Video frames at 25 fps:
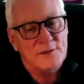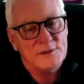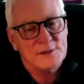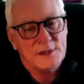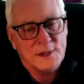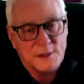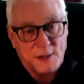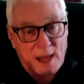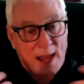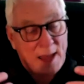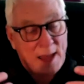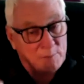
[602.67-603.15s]

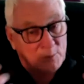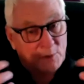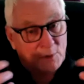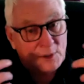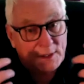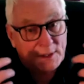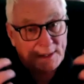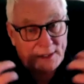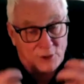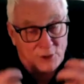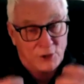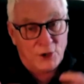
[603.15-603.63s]
and I'm
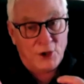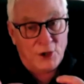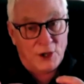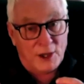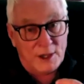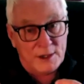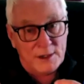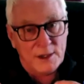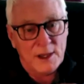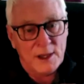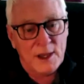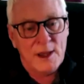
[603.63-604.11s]
really
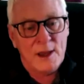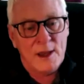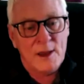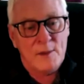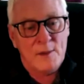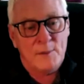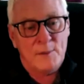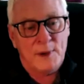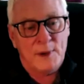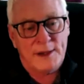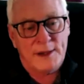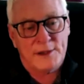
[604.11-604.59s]
good,
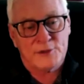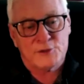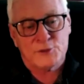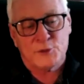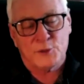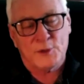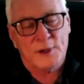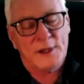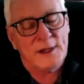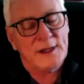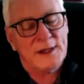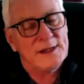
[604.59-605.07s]
but it's
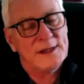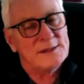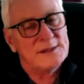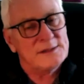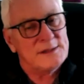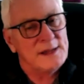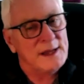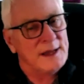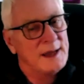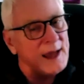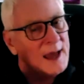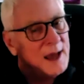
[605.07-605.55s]
really
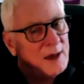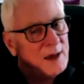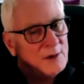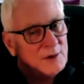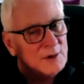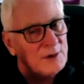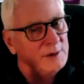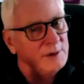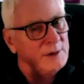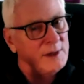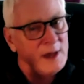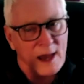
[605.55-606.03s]
seeing how
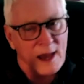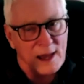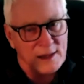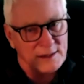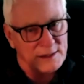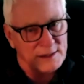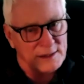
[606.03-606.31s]
good God